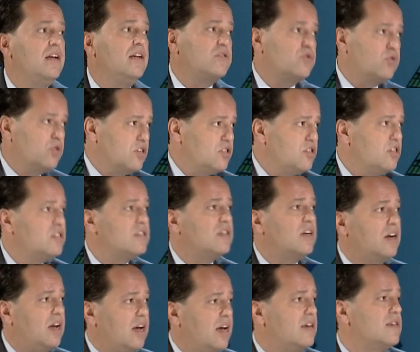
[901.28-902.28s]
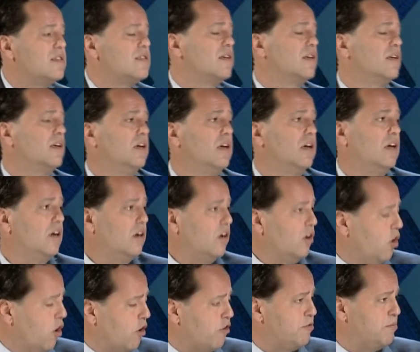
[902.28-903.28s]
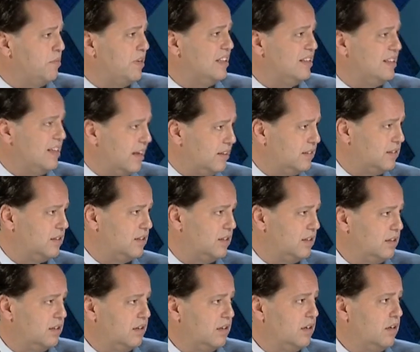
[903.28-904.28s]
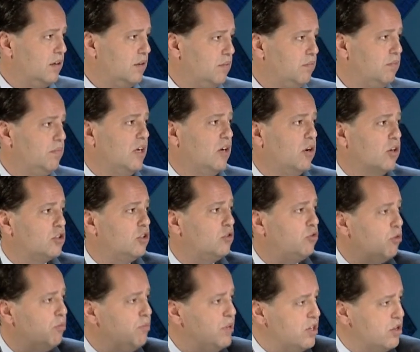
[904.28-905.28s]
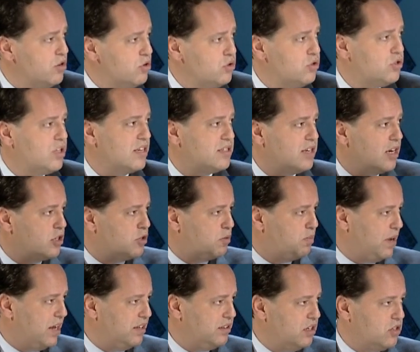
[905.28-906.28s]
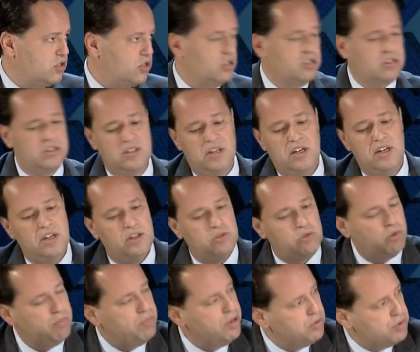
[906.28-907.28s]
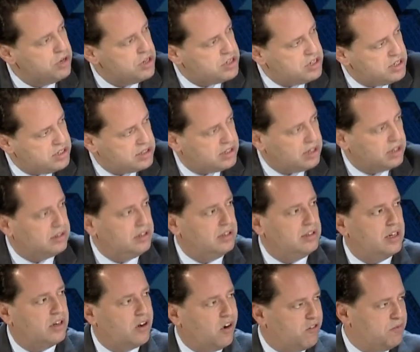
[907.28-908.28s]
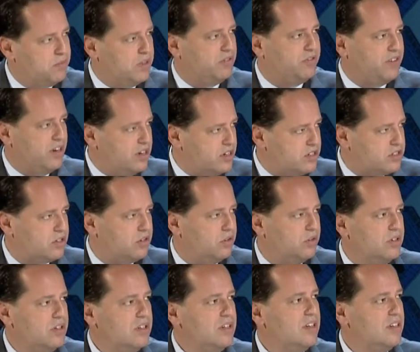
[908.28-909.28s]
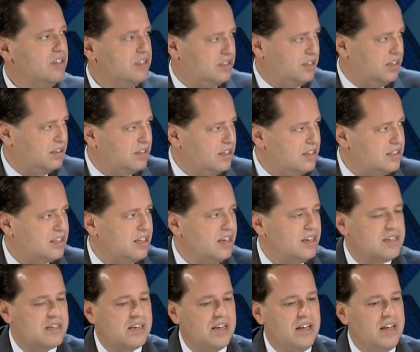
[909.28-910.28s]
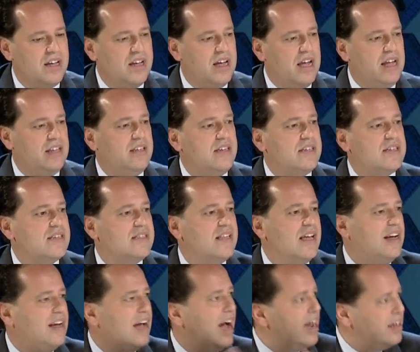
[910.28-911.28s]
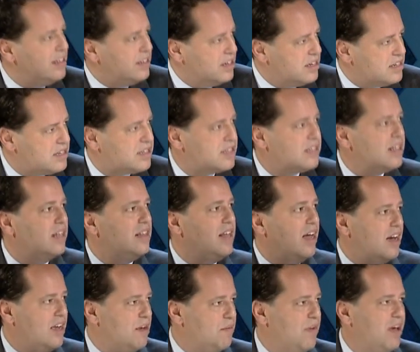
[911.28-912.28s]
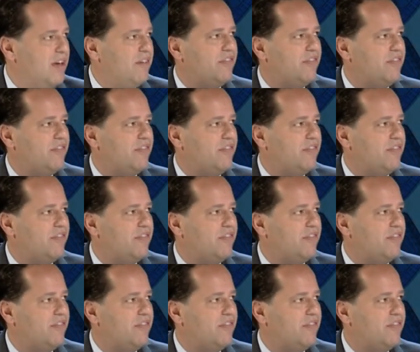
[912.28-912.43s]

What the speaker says: registered as government debt, because it will be used as expenditures to be registered in the government financial statistics. And this is the guidance that the IMF